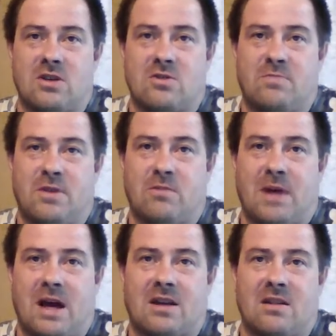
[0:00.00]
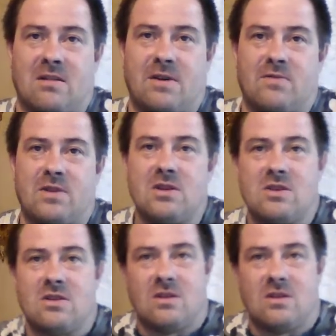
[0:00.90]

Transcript: This was built back in the 50s.